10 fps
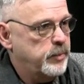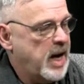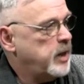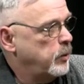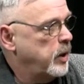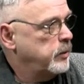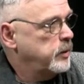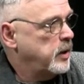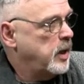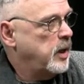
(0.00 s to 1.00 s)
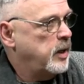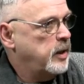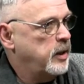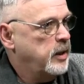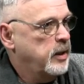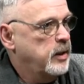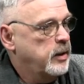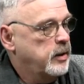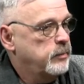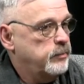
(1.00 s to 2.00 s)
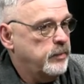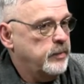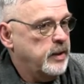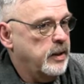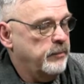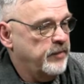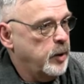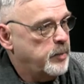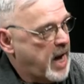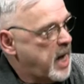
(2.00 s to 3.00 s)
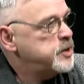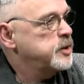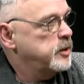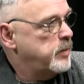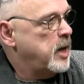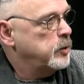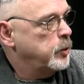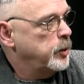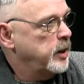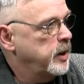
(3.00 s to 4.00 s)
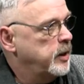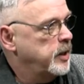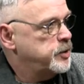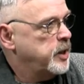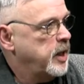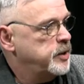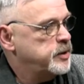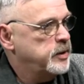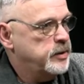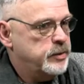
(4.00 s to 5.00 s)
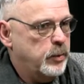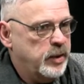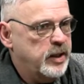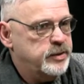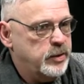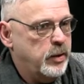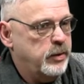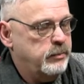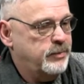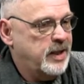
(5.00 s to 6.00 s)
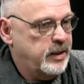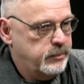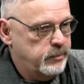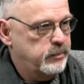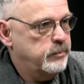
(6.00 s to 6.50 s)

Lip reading: background, I am very passionate about learning and education. And so when I saw that